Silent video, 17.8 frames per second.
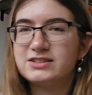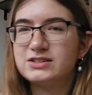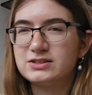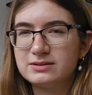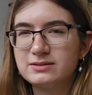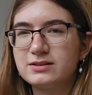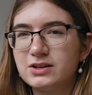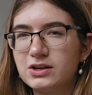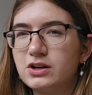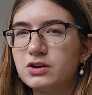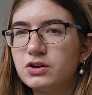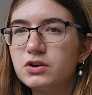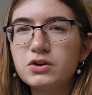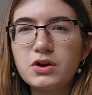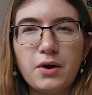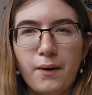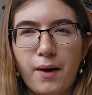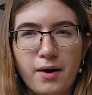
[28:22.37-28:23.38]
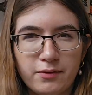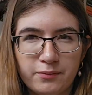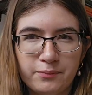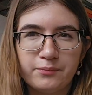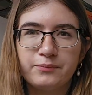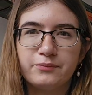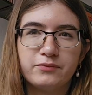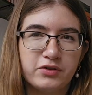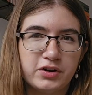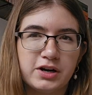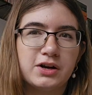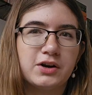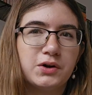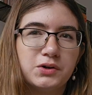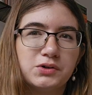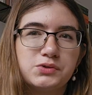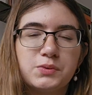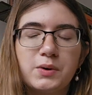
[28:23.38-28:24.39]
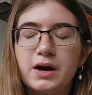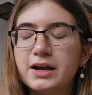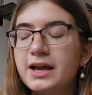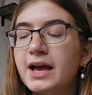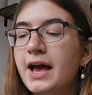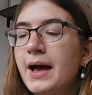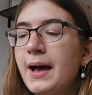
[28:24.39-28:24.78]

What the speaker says: You know how reading goals work.